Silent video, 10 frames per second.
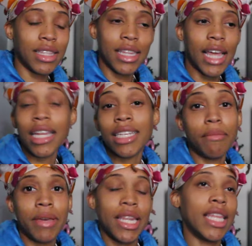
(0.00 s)
that
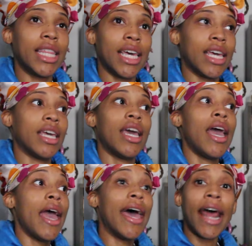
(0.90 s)
doesn't mean anything
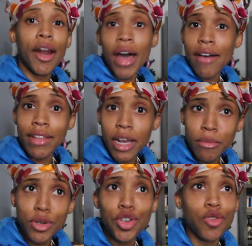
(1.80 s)
and i don't have a lot
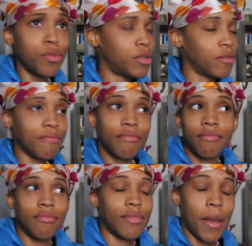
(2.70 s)
of boobs
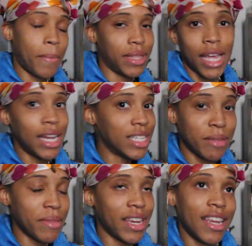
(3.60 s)
but that
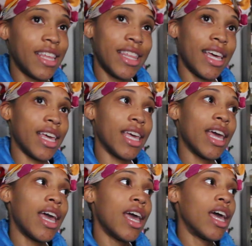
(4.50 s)
doesn't mean anything
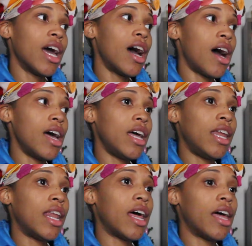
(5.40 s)

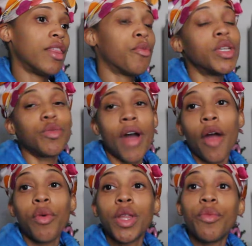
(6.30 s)
and the reason
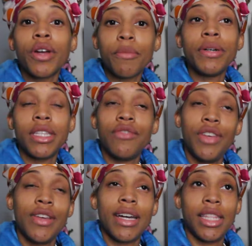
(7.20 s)
why i really want to put this
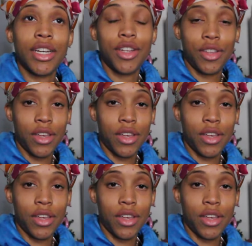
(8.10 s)
video out there